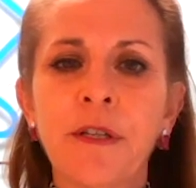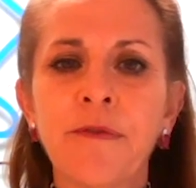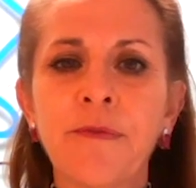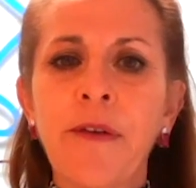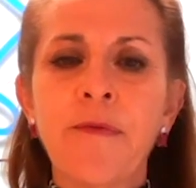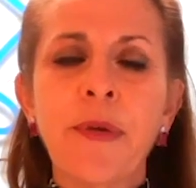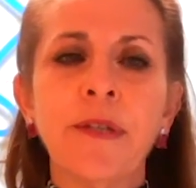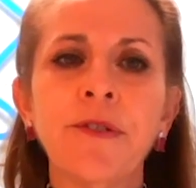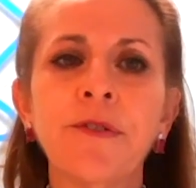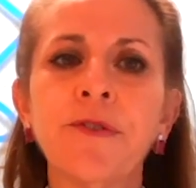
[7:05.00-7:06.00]
have, have
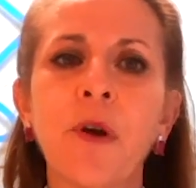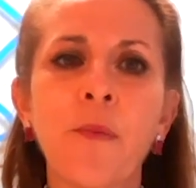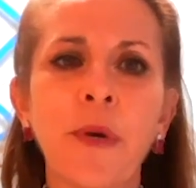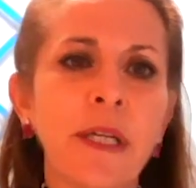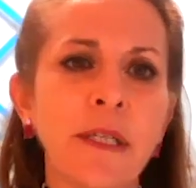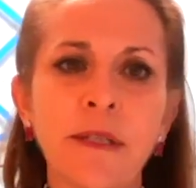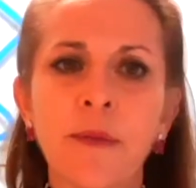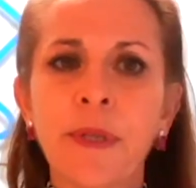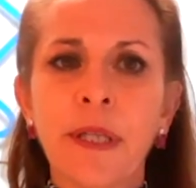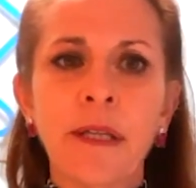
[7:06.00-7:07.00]
been to so many
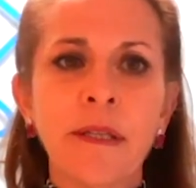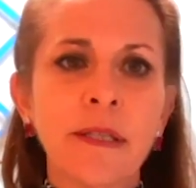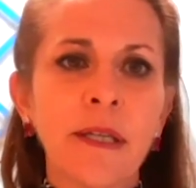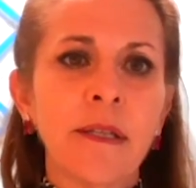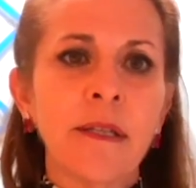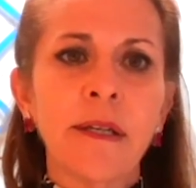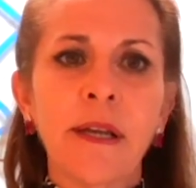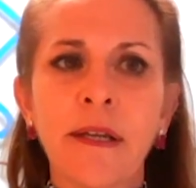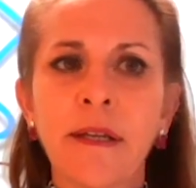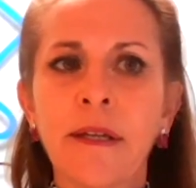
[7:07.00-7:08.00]
disciplines, and
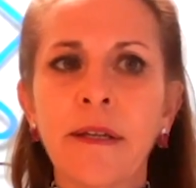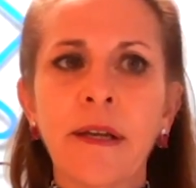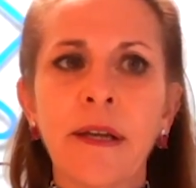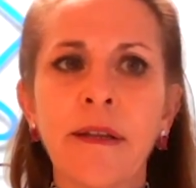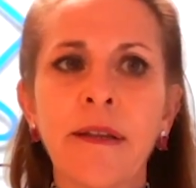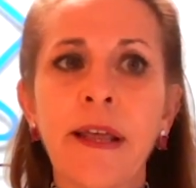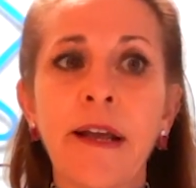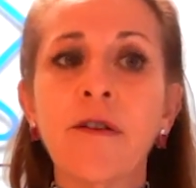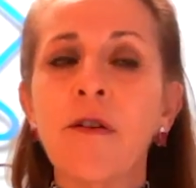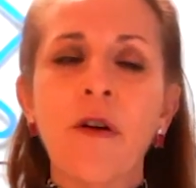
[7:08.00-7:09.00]
and and
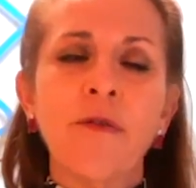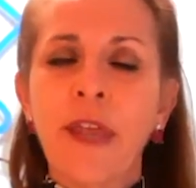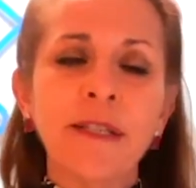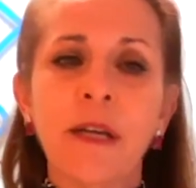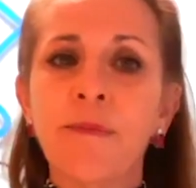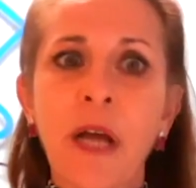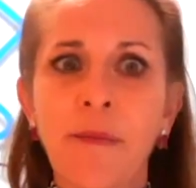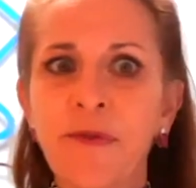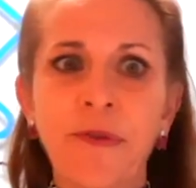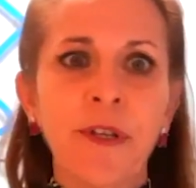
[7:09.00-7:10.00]
they they
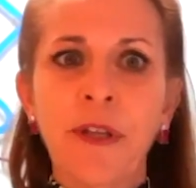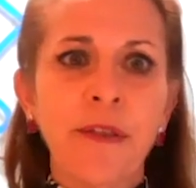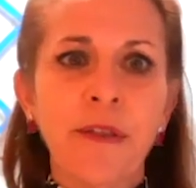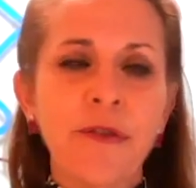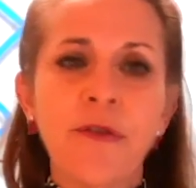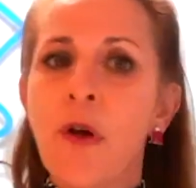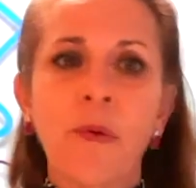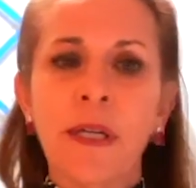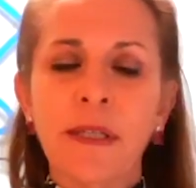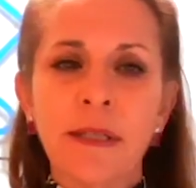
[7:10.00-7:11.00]
sometimes feel like no
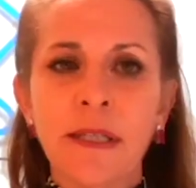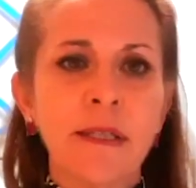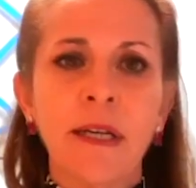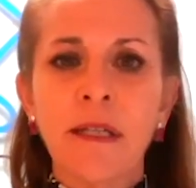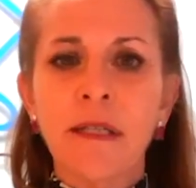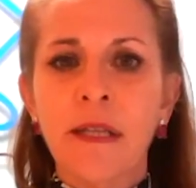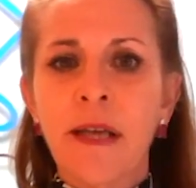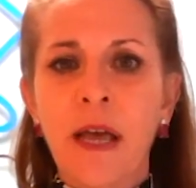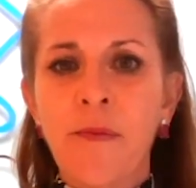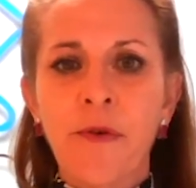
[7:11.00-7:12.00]
one is listening to
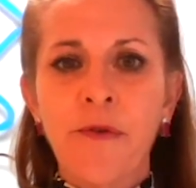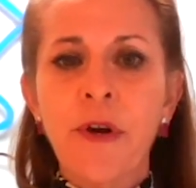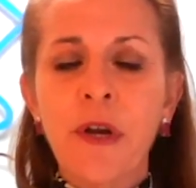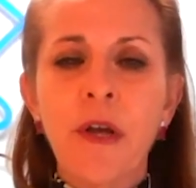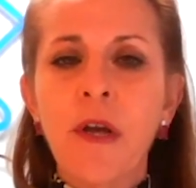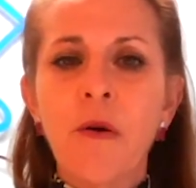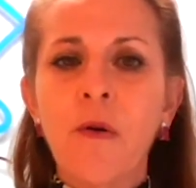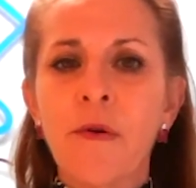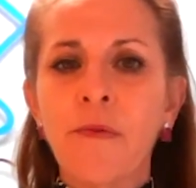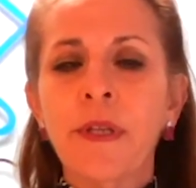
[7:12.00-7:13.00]
them or
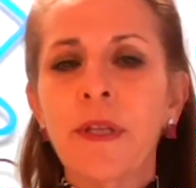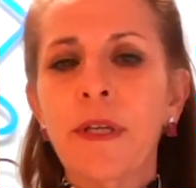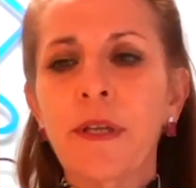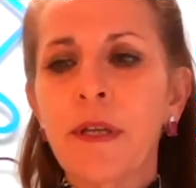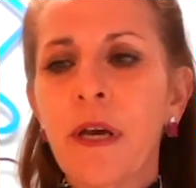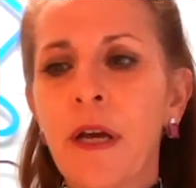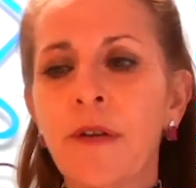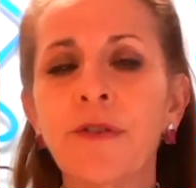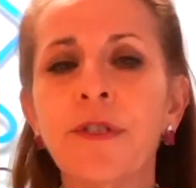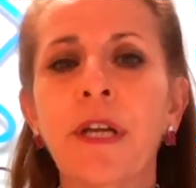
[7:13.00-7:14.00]
or really
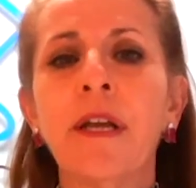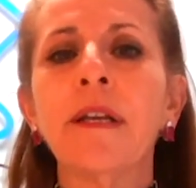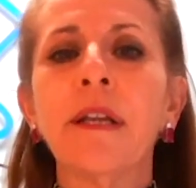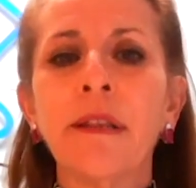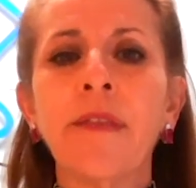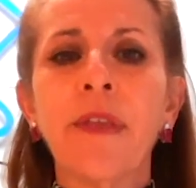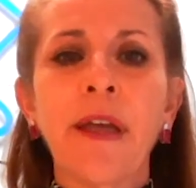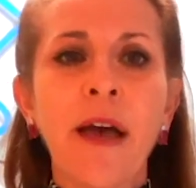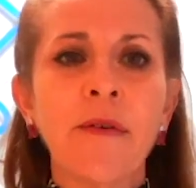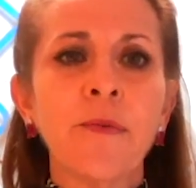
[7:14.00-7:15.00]
understanding that
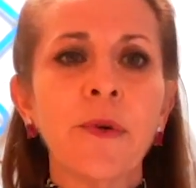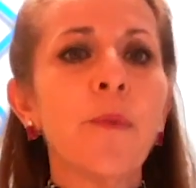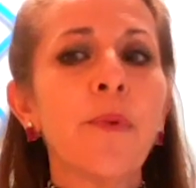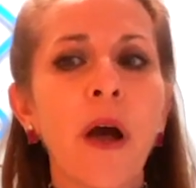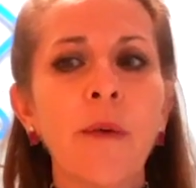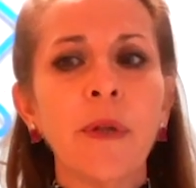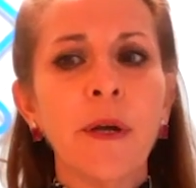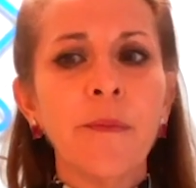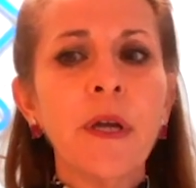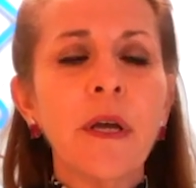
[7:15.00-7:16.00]
they have a real
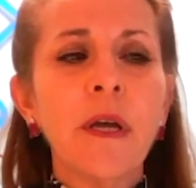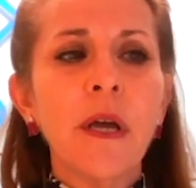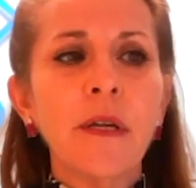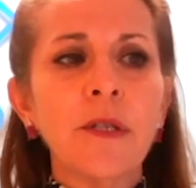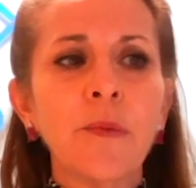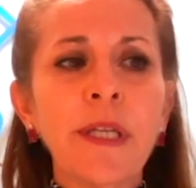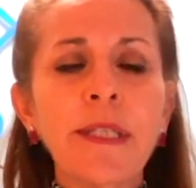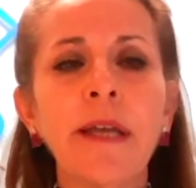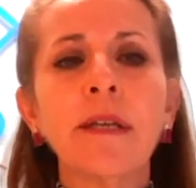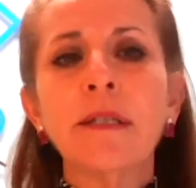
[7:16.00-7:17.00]
problem. So we
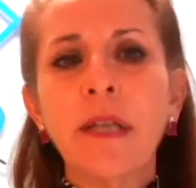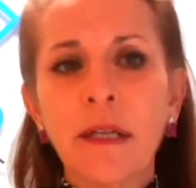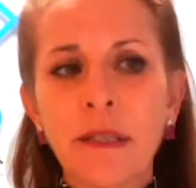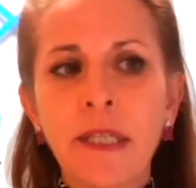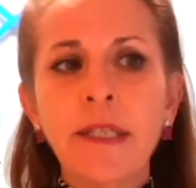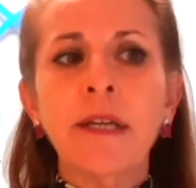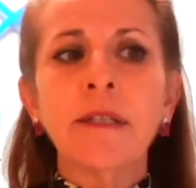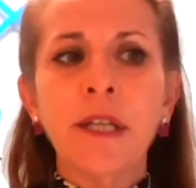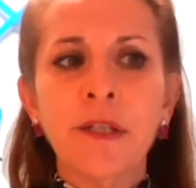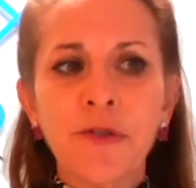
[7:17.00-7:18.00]
take a, a
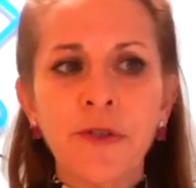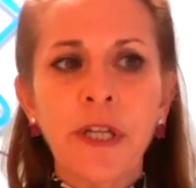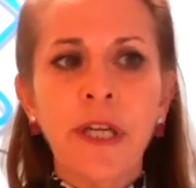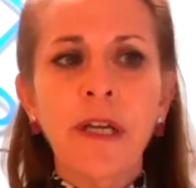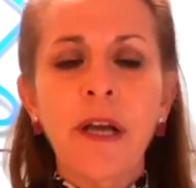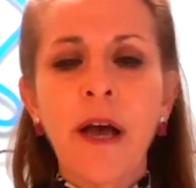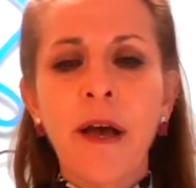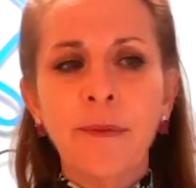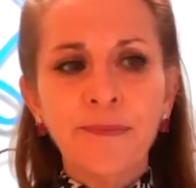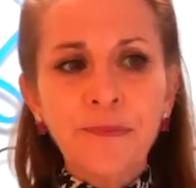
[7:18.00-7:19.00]
detailed history,
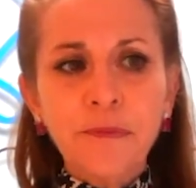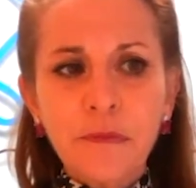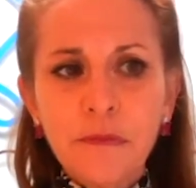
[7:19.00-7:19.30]
um,